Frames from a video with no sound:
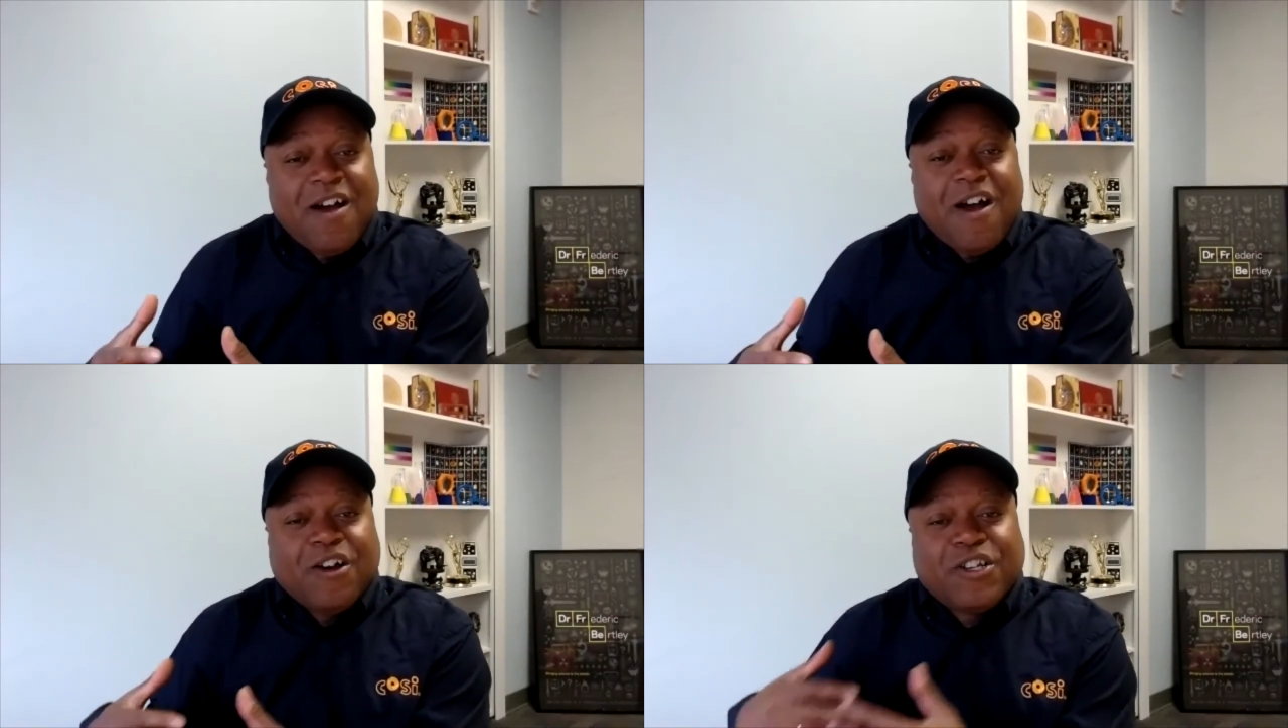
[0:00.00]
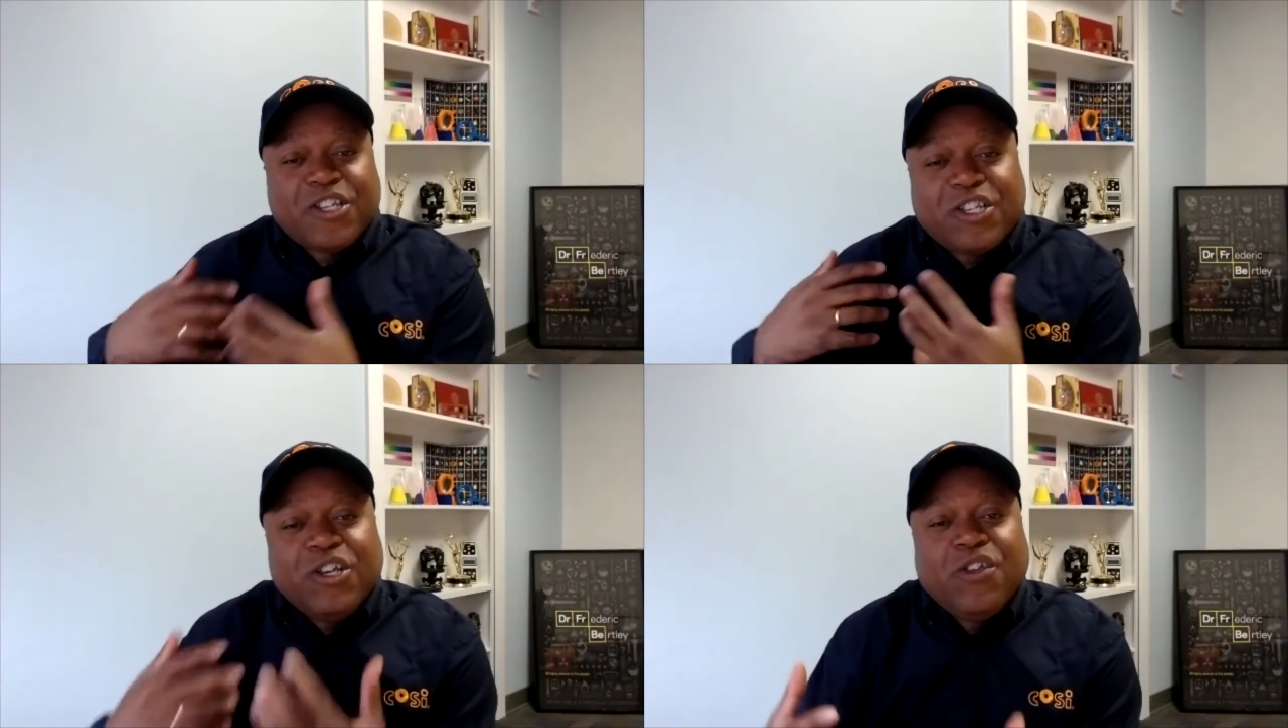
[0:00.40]
are
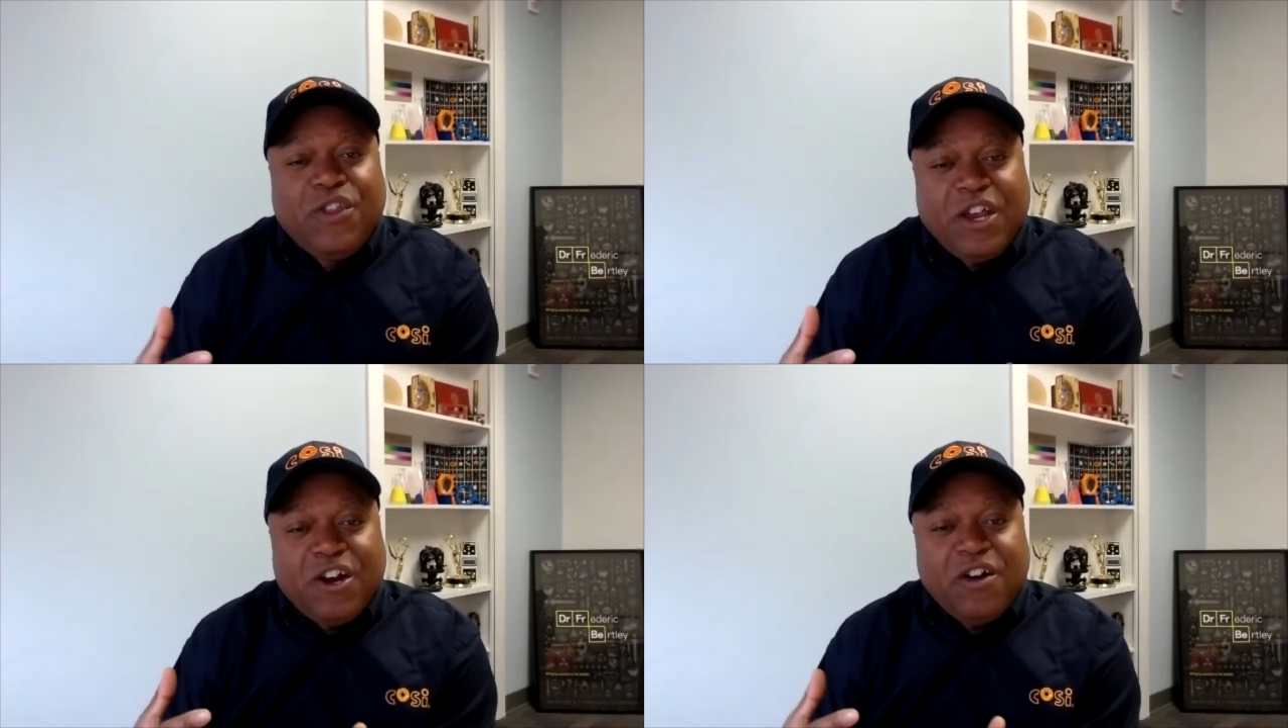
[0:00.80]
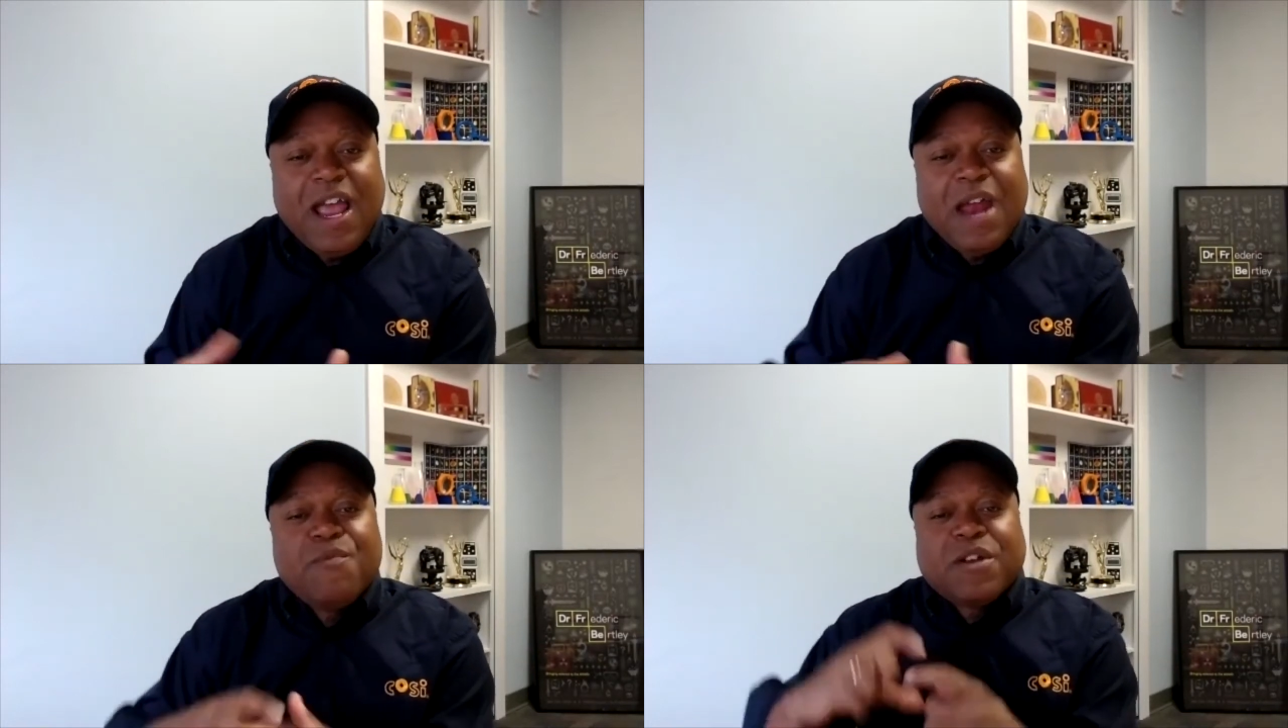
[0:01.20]
still there
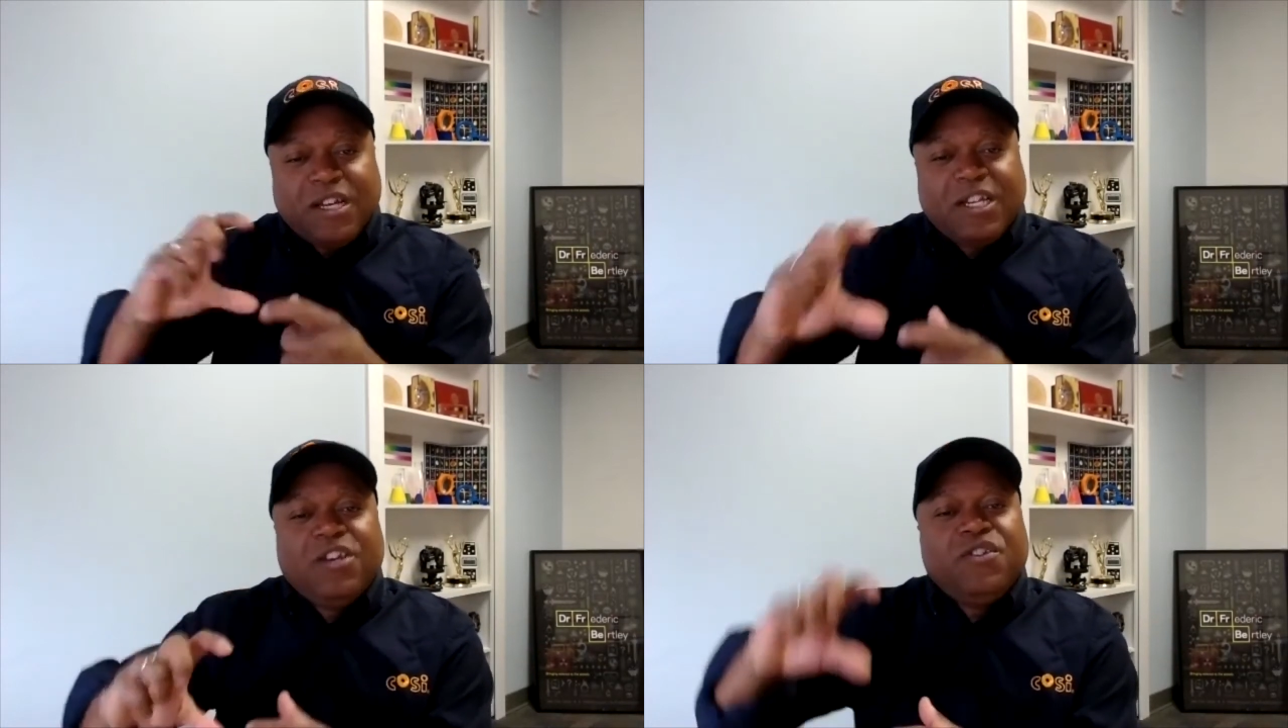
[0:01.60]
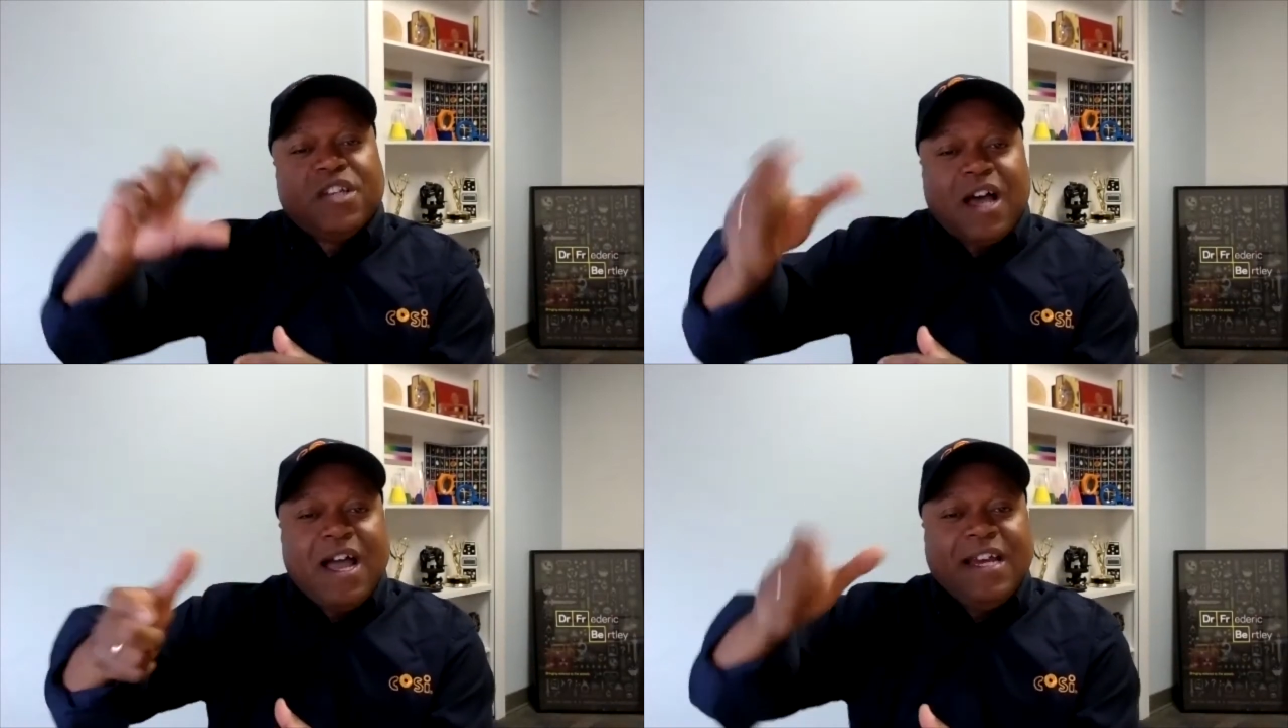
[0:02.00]
and we're continuing to
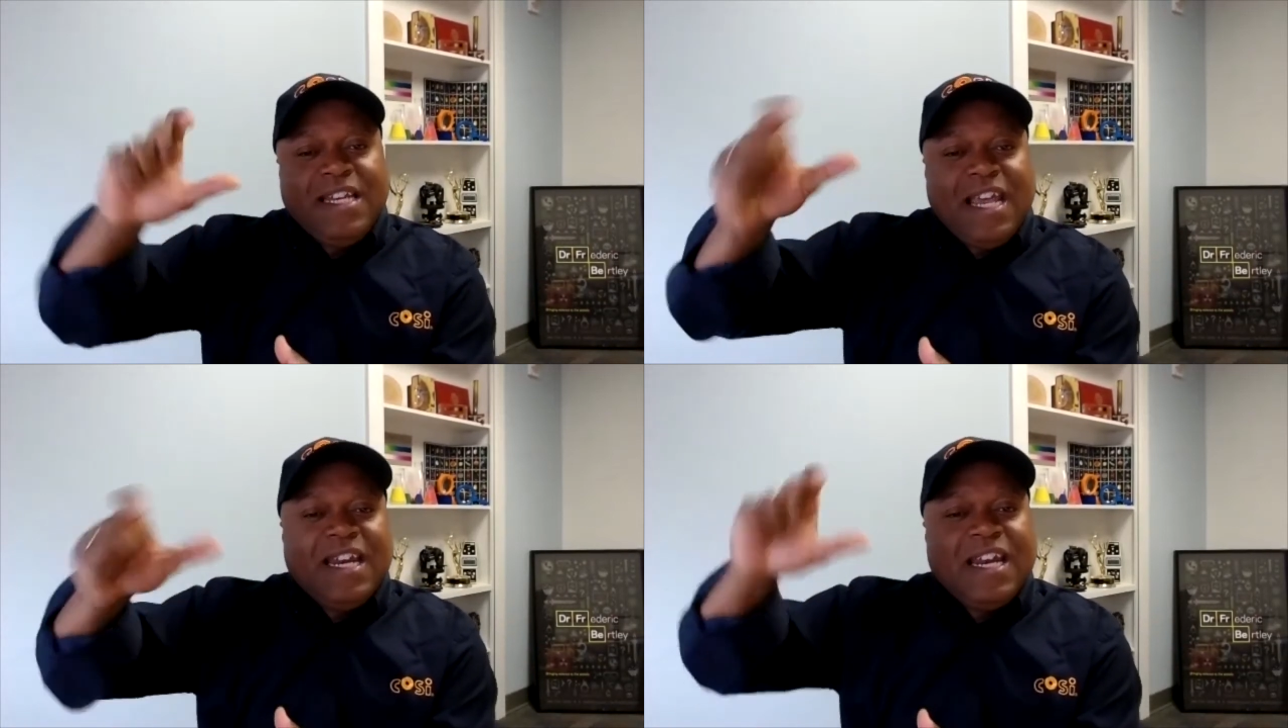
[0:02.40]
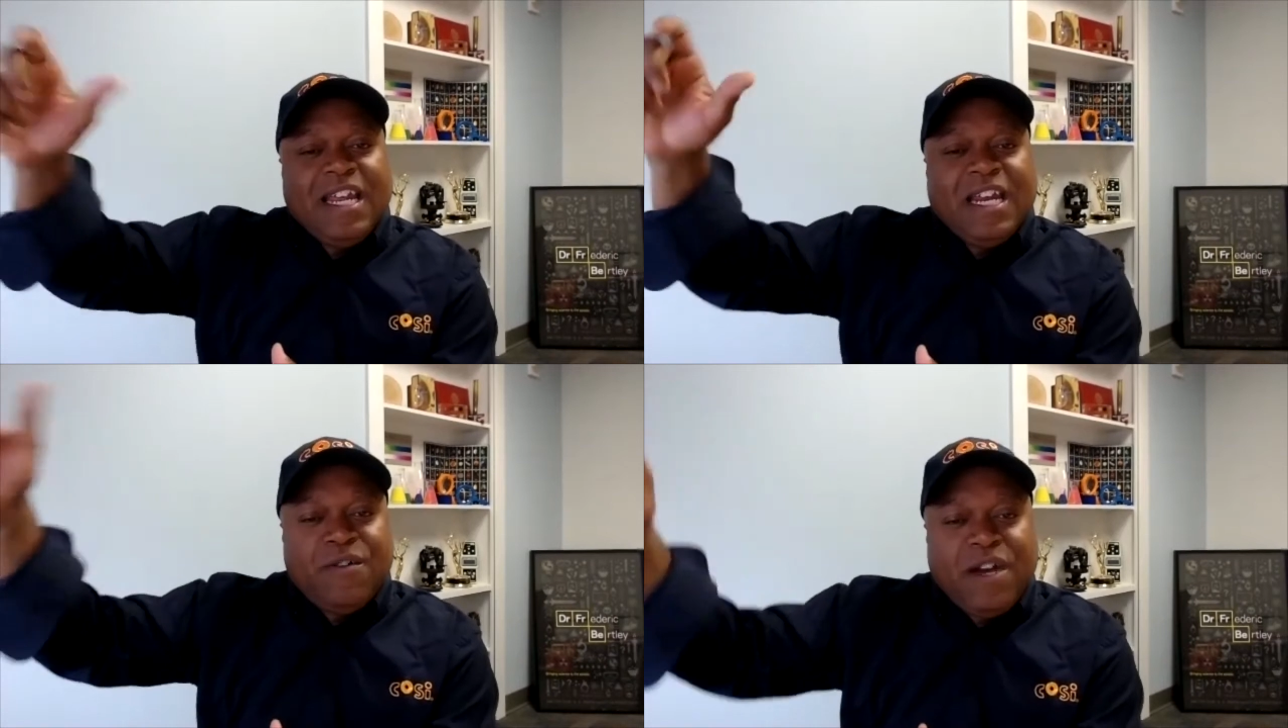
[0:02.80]
ideate and
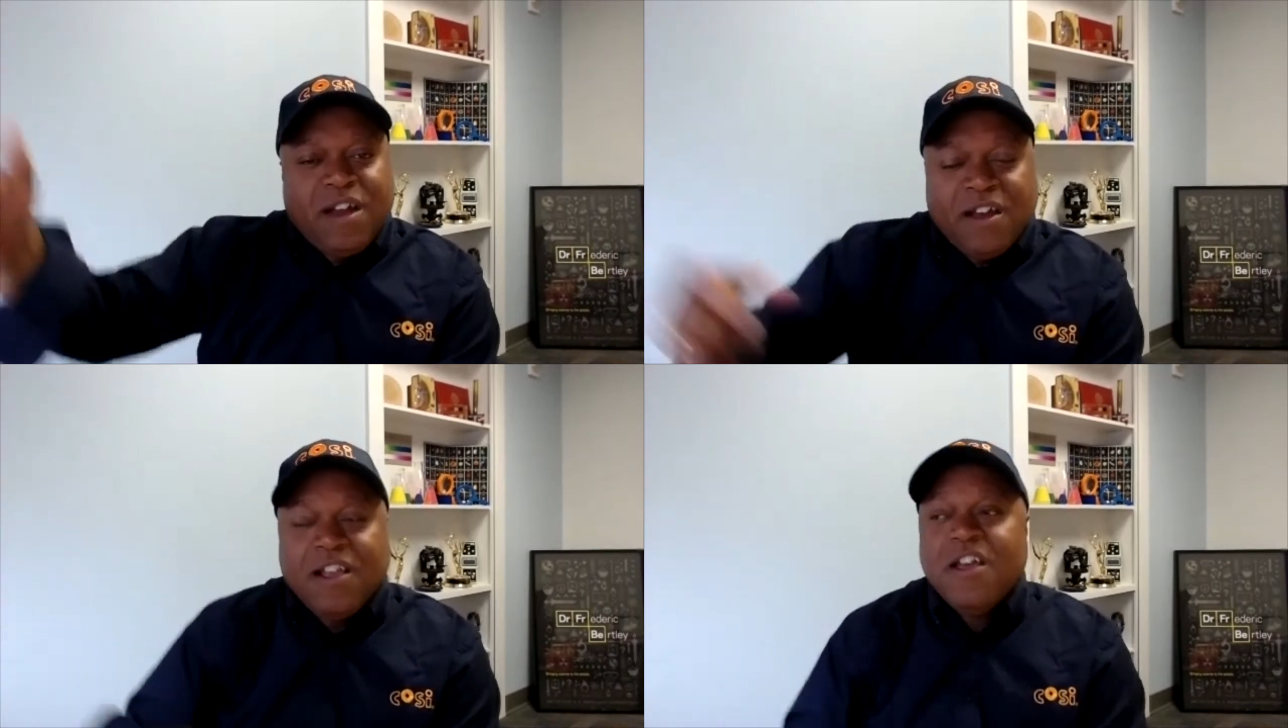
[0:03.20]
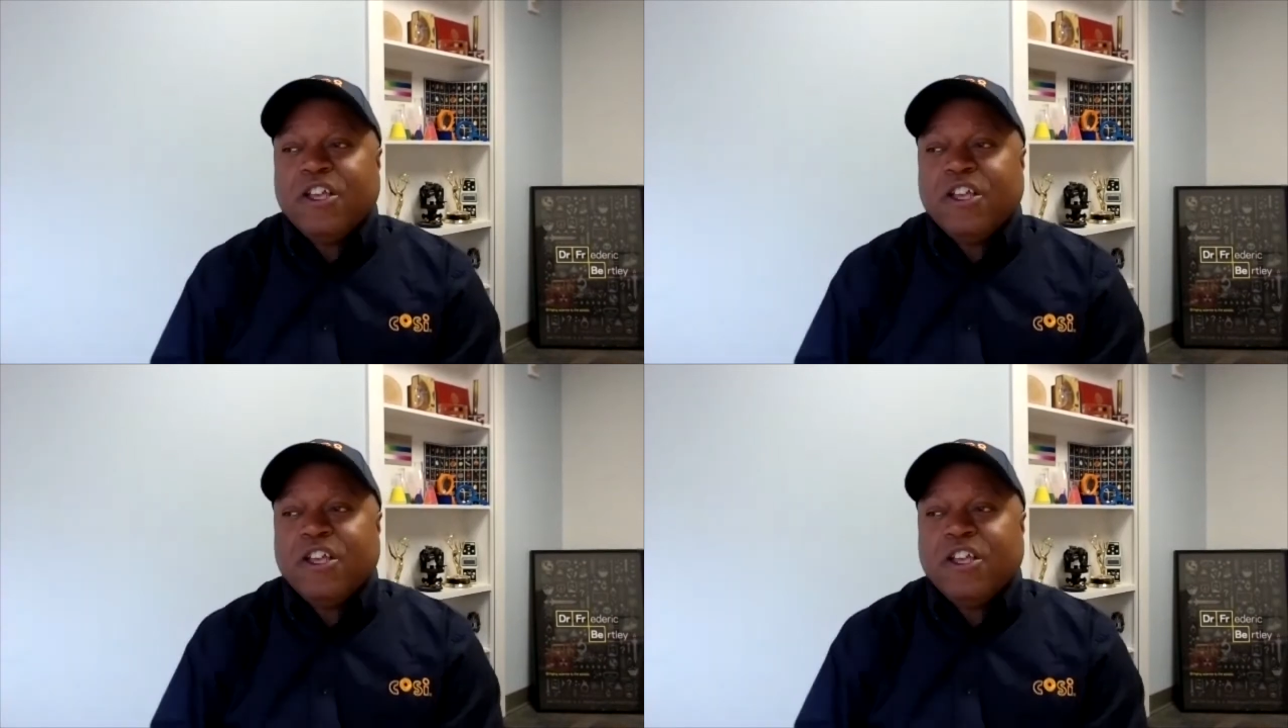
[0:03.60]
iterate on.